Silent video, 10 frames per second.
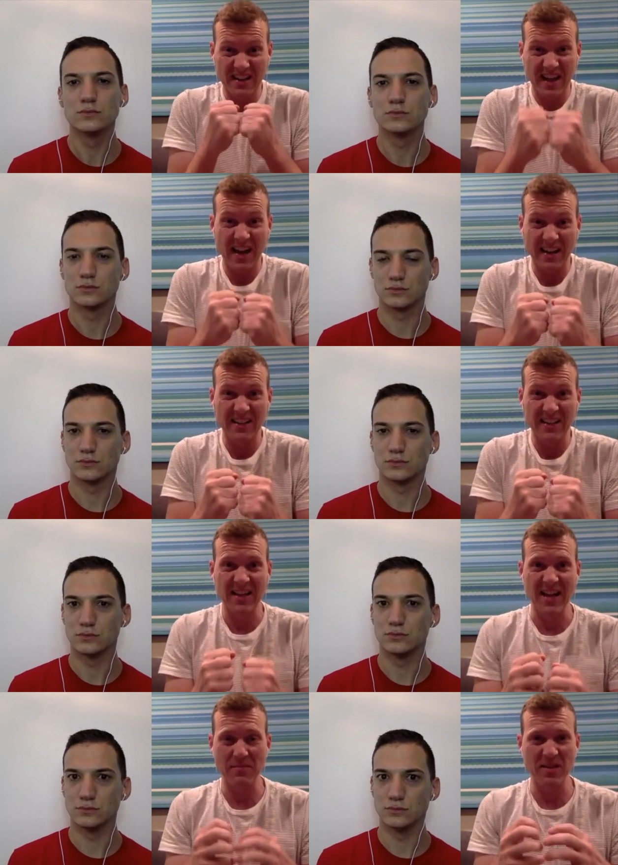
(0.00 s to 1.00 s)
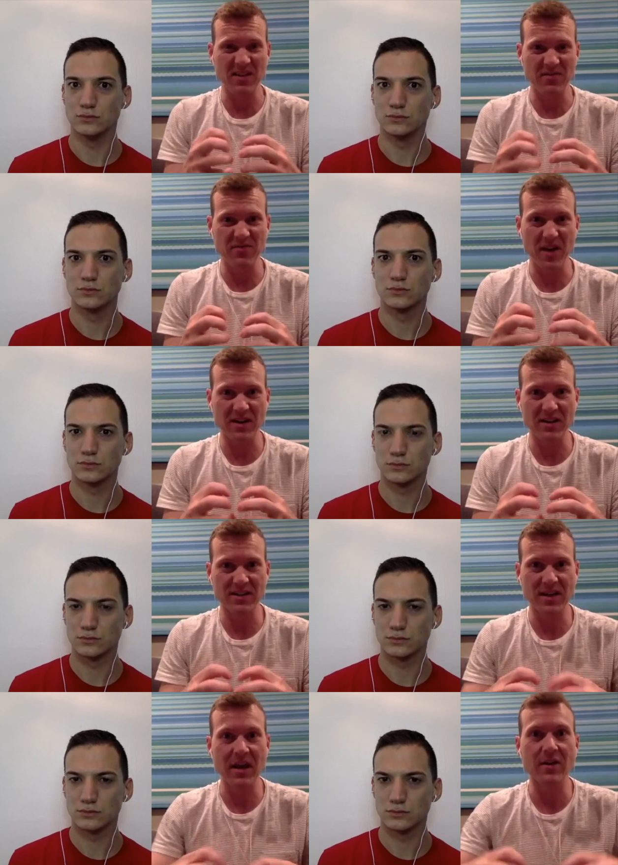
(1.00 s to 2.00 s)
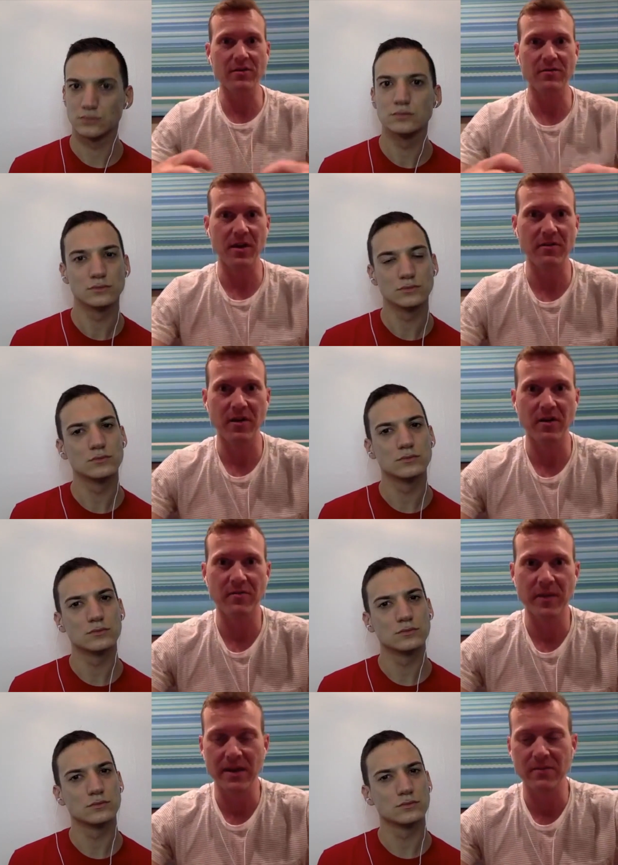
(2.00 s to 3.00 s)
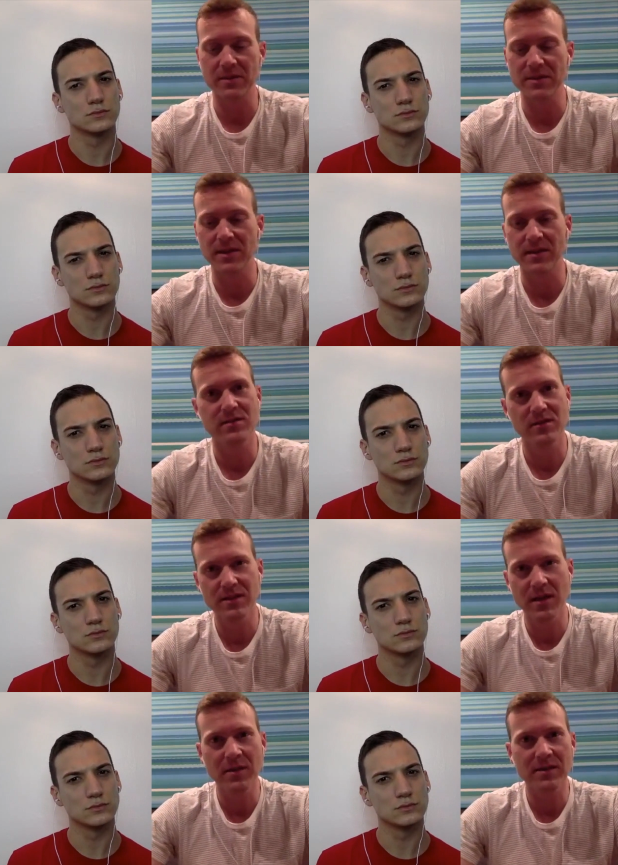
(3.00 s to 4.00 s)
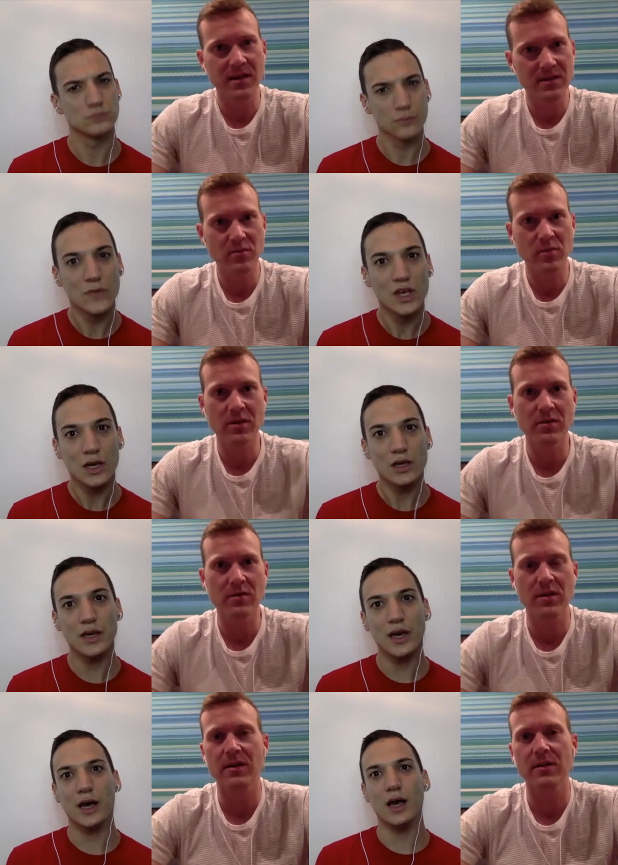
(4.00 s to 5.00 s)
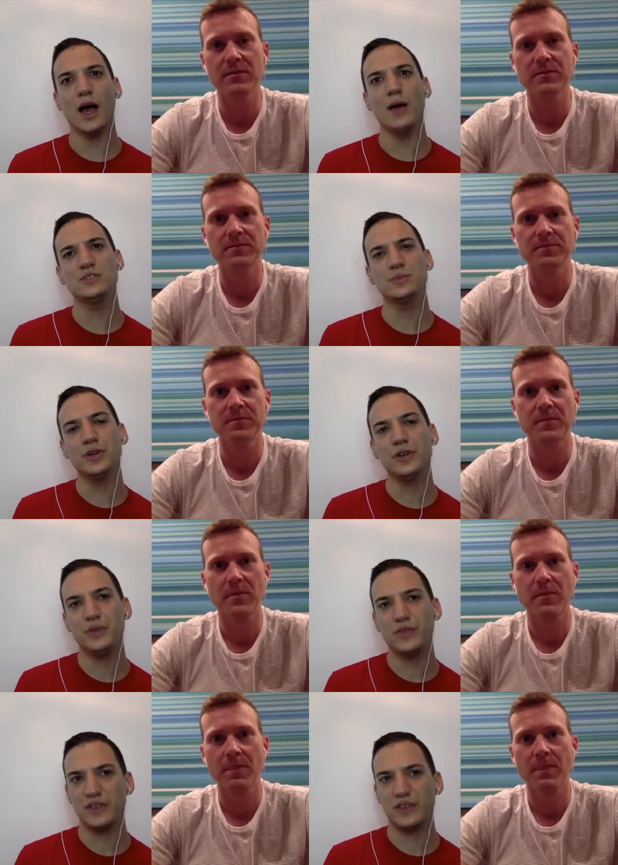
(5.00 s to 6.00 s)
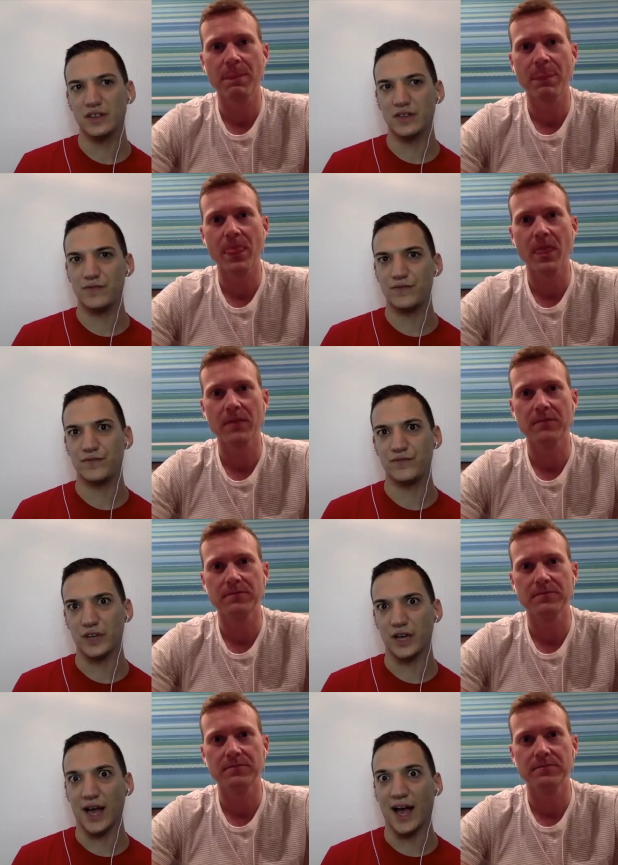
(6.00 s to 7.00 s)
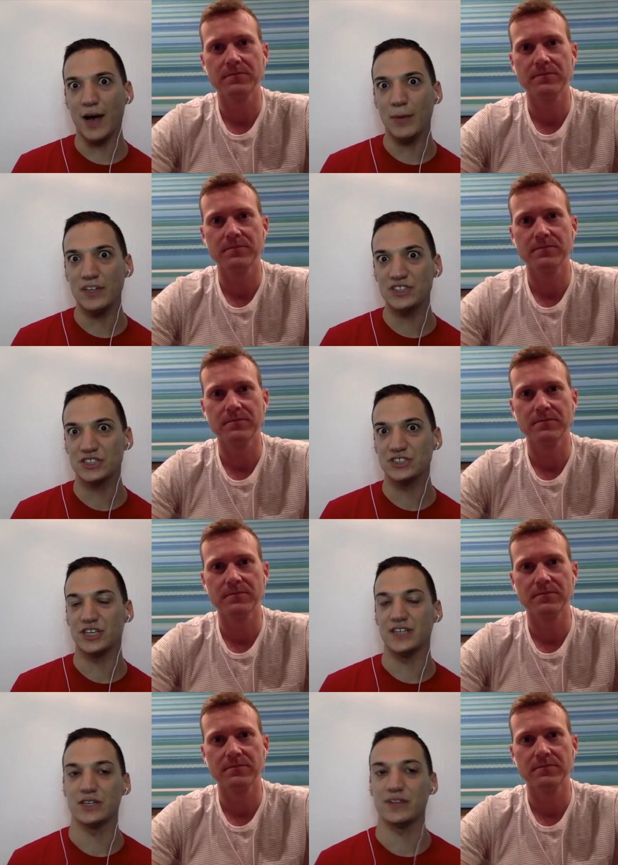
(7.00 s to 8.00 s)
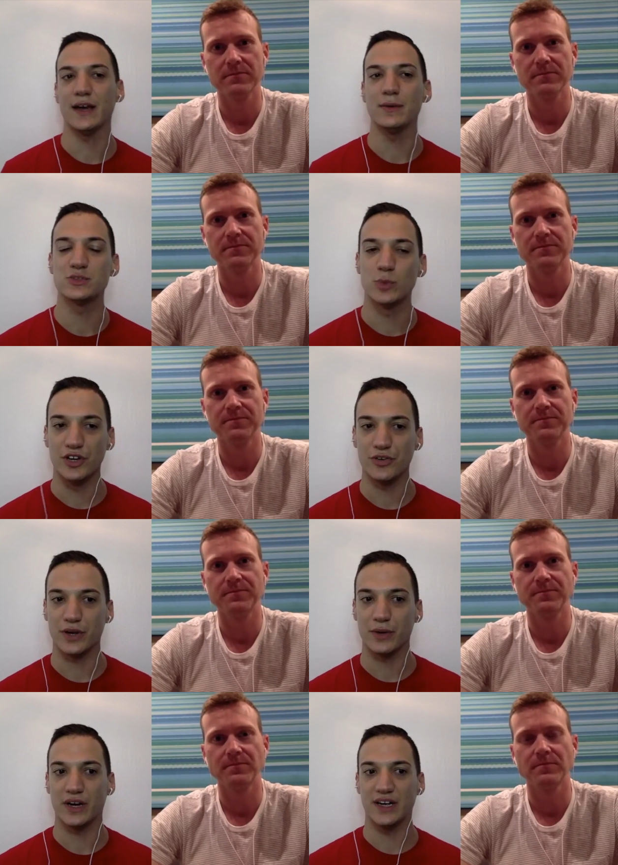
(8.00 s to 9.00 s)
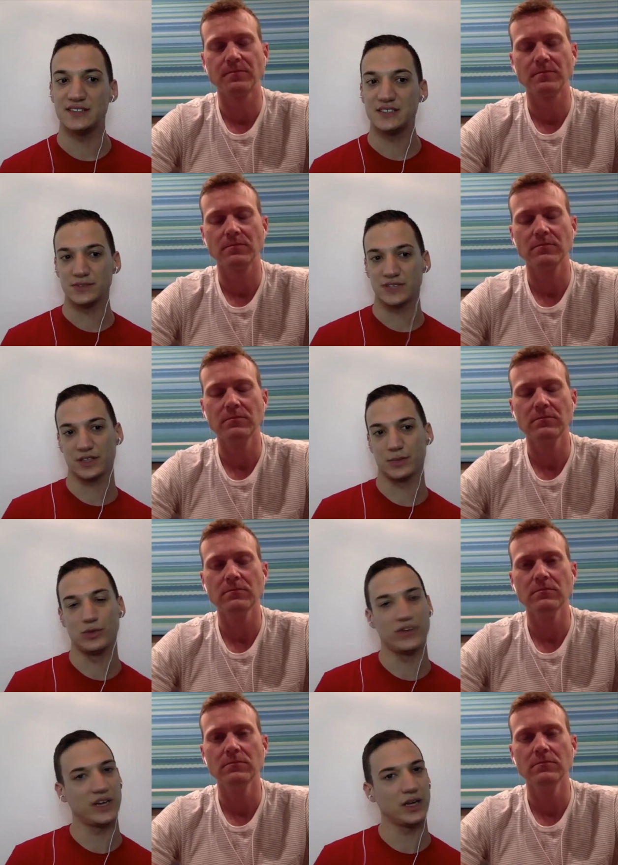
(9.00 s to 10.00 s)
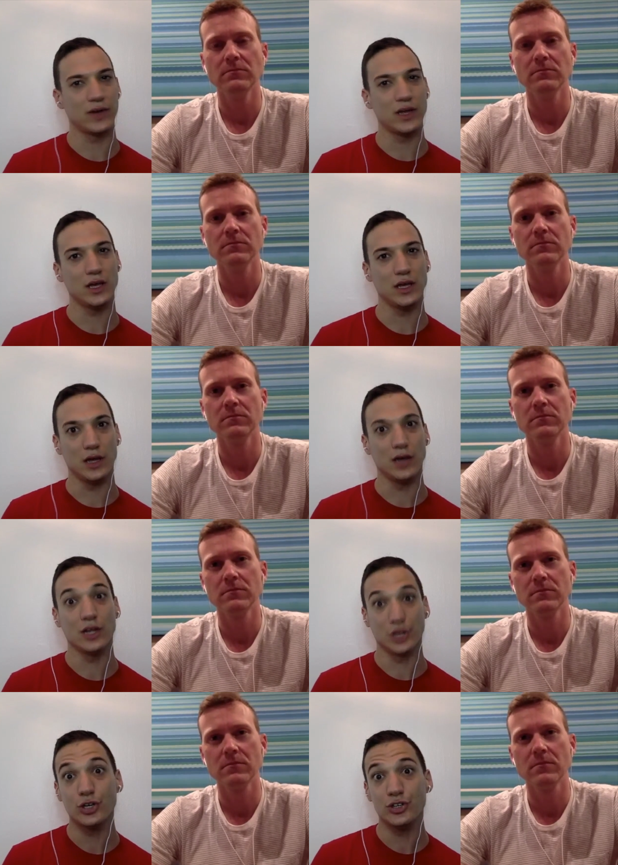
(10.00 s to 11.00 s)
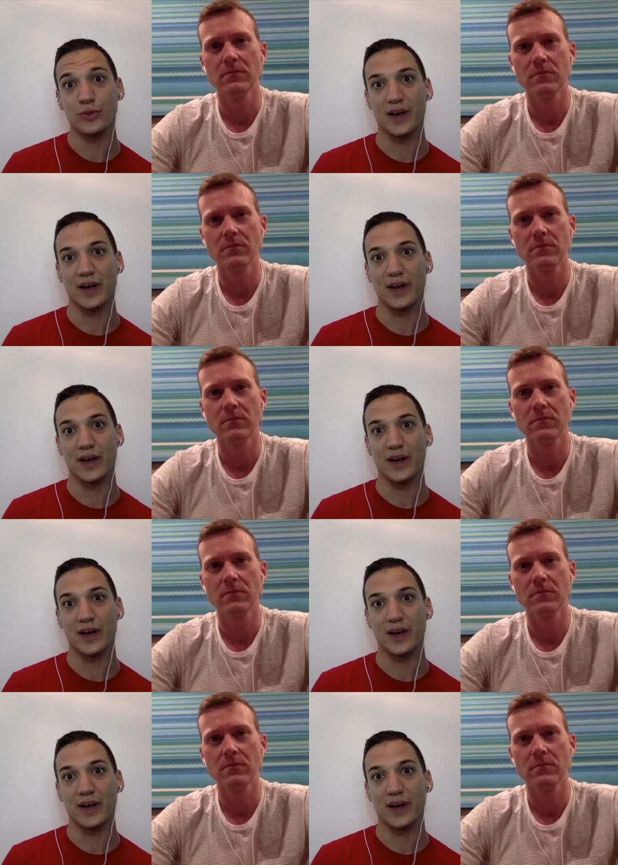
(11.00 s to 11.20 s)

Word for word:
Speaker 1: and tight and be uh, scared of, of, of, making mistakes. Does that make sense? What do you think? Yeah,
Speaker 2: I was wondering if you think that the how much can change. I think I was wondering where it seems like they're moving in a, in a, in a good